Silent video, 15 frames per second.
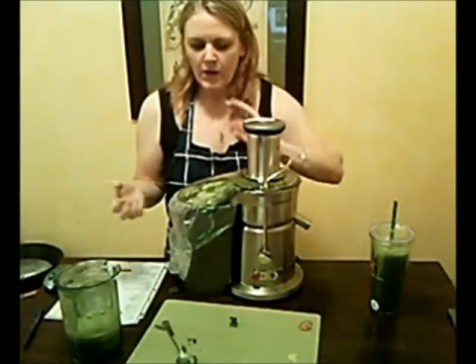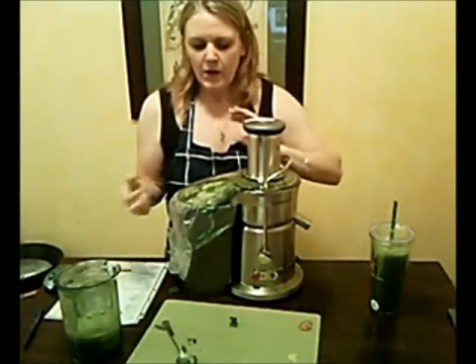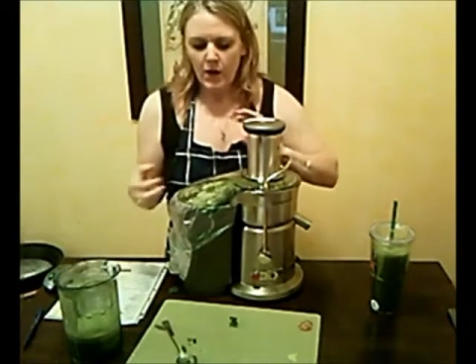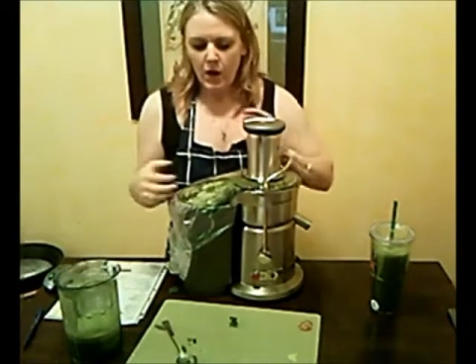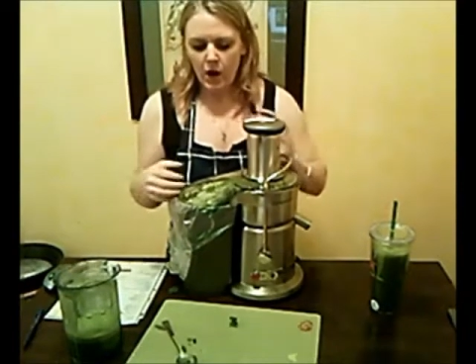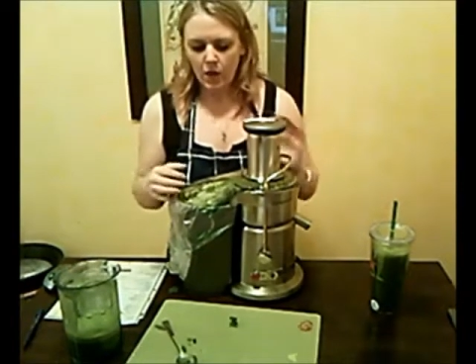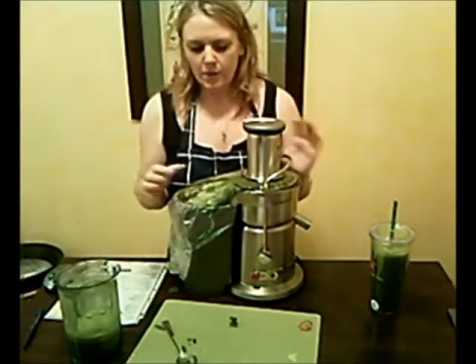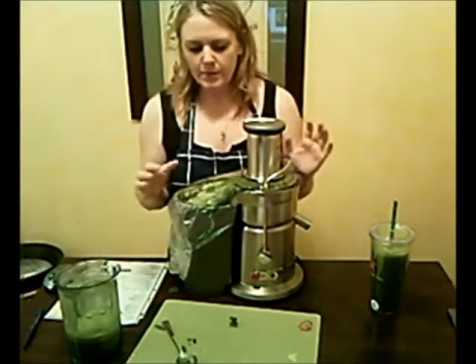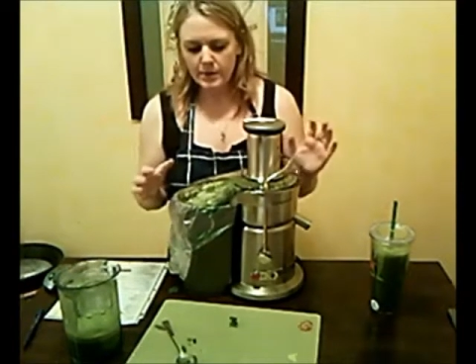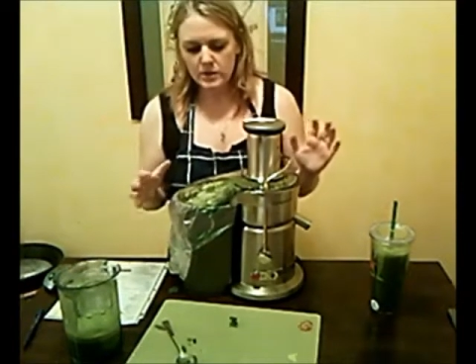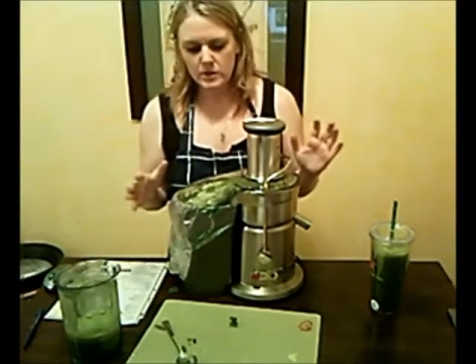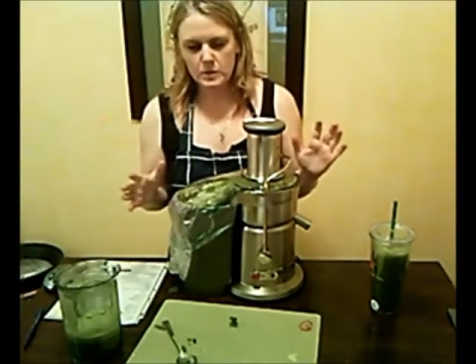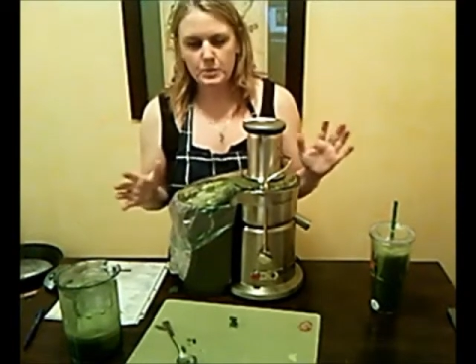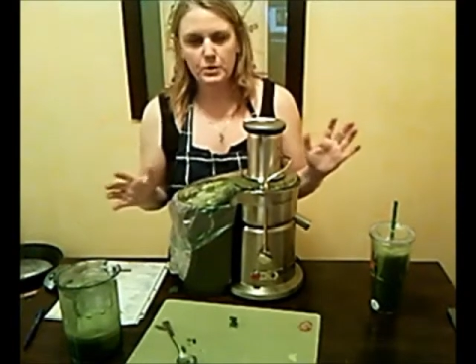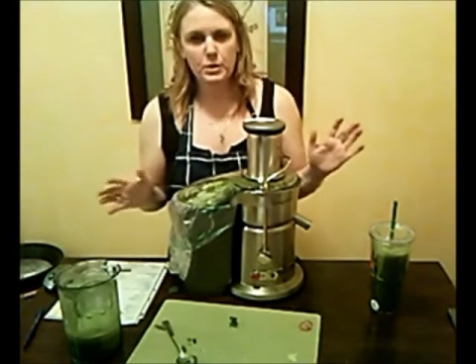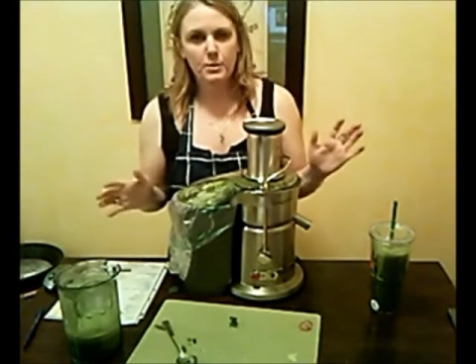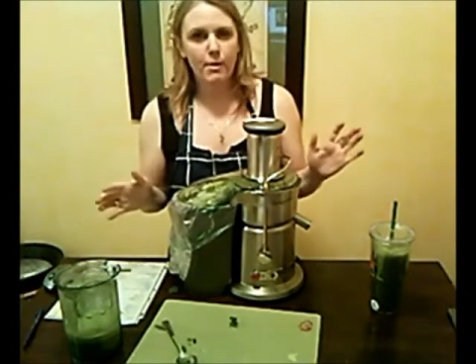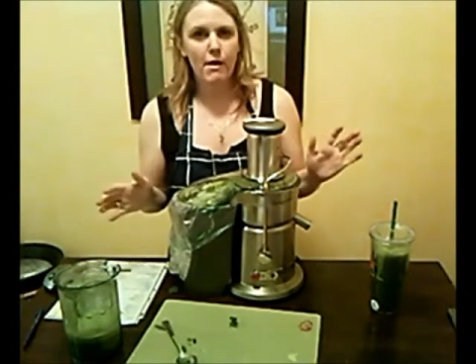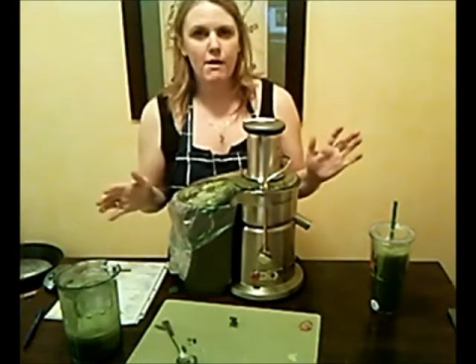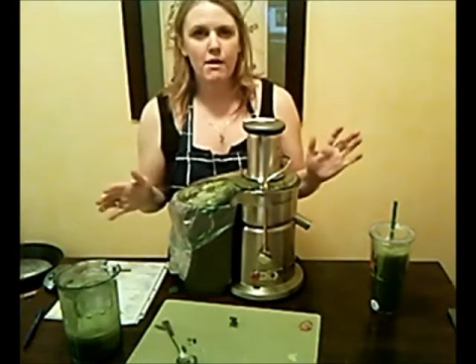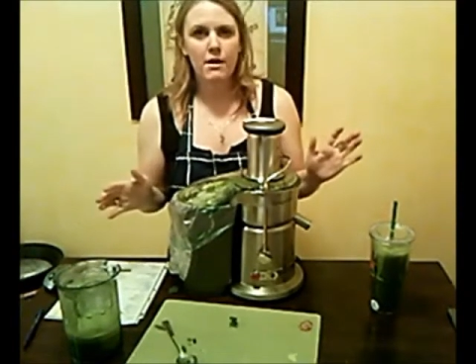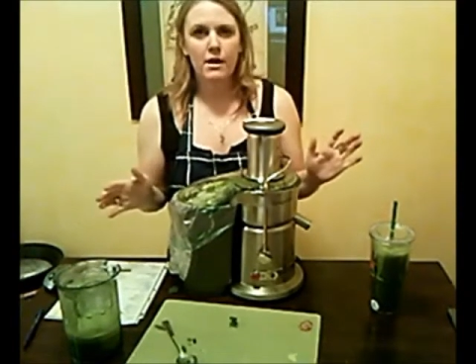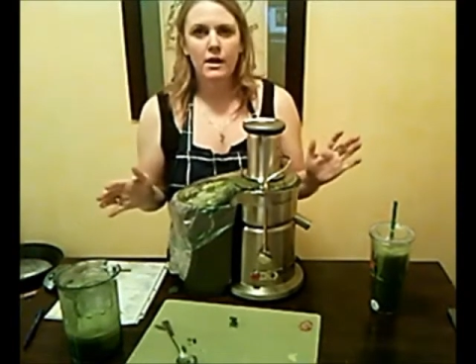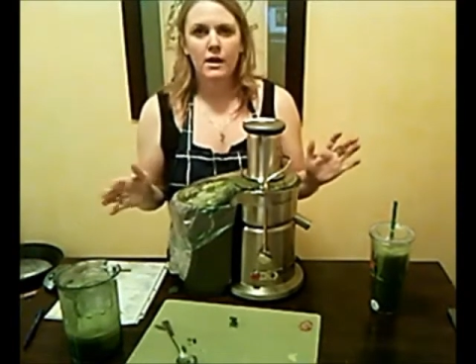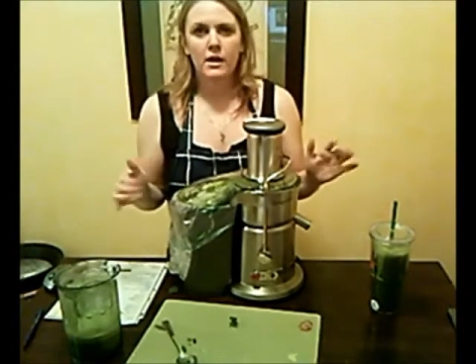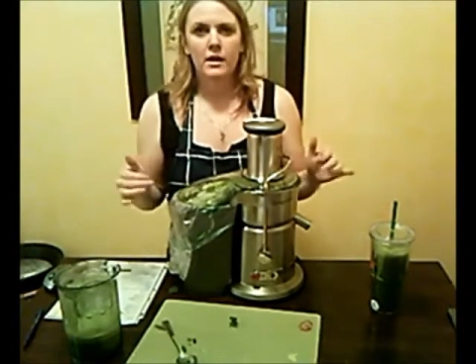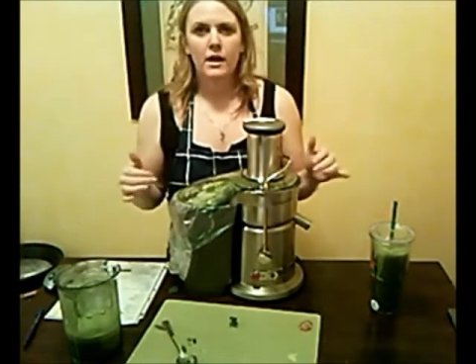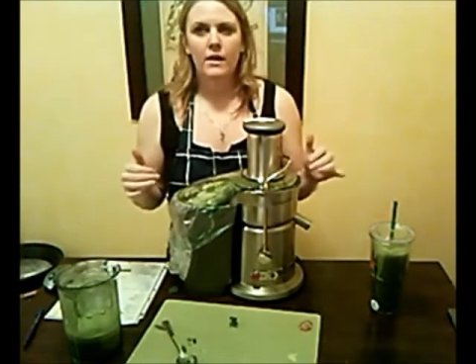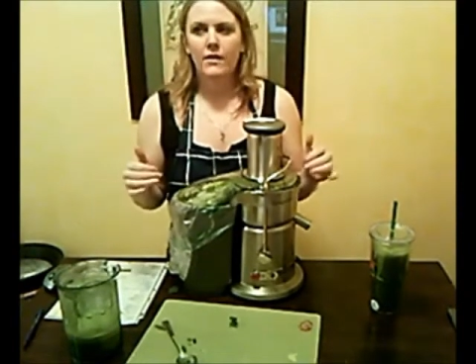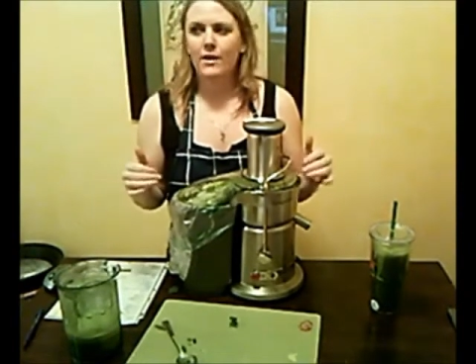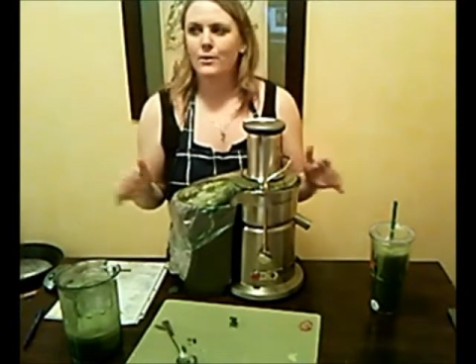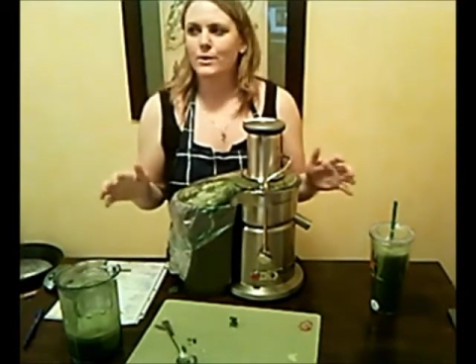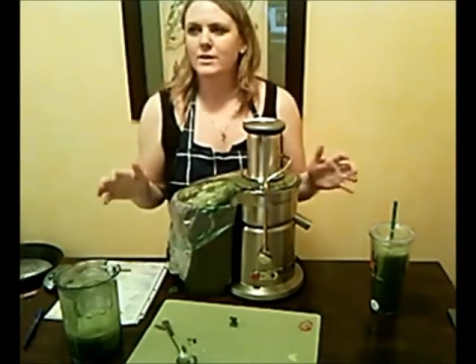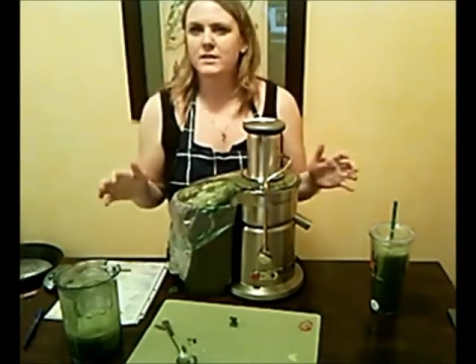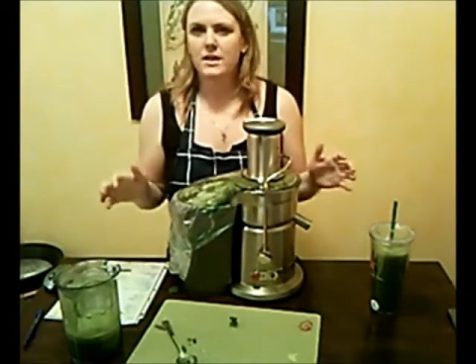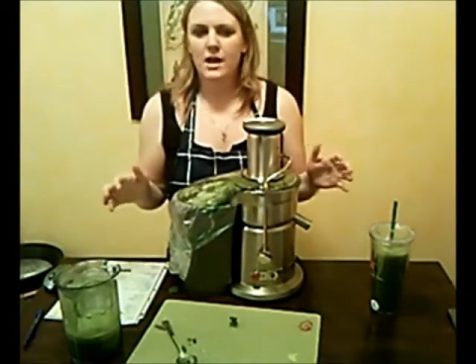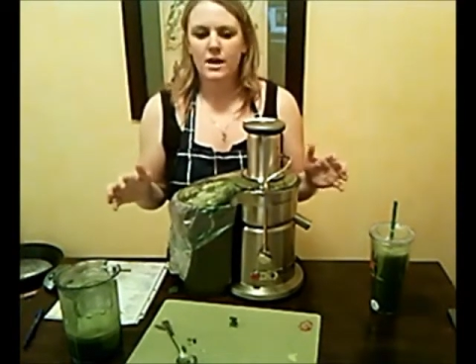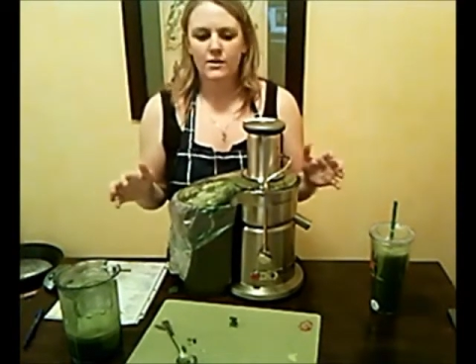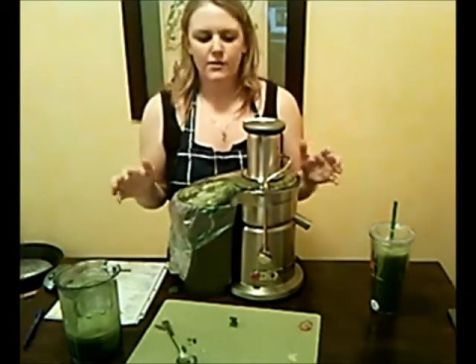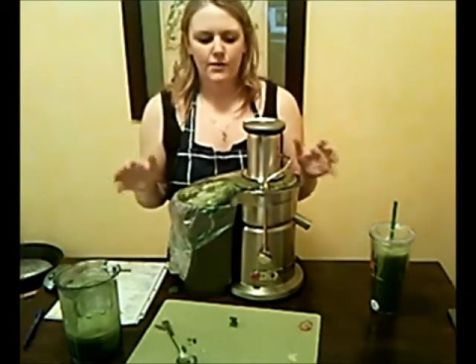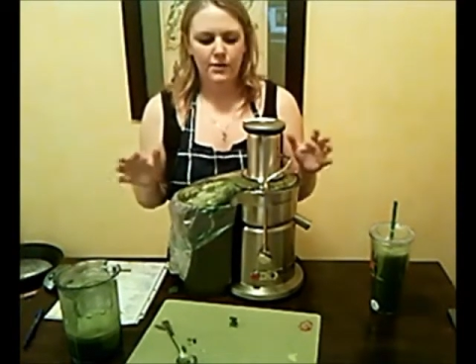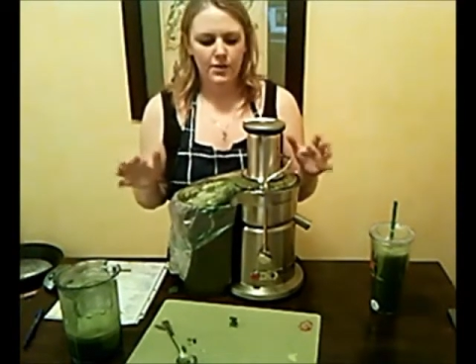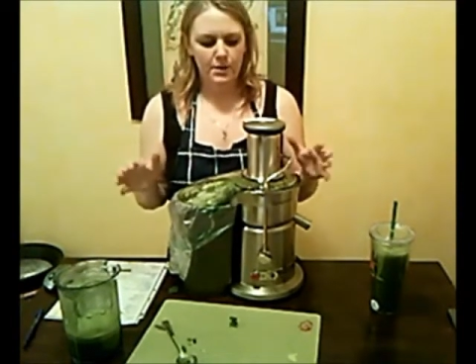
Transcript: All the pieces pull apart and they rinse off.